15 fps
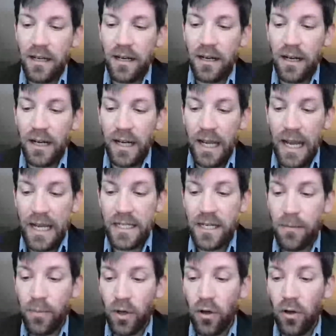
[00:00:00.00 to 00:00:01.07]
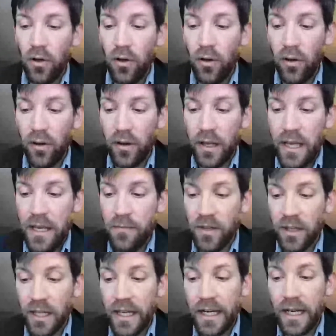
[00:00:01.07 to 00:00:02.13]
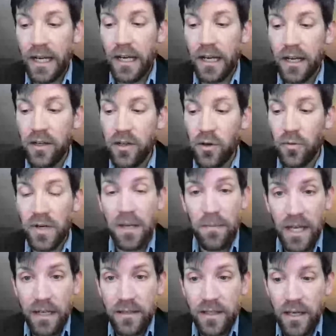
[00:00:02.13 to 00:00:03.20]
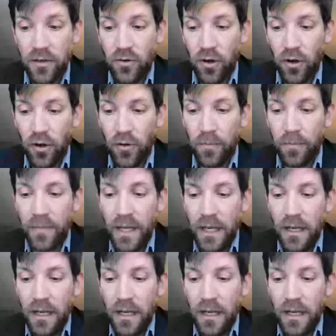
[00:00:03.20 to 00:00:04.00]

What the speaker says: atypical hemolytic uremic syndrome,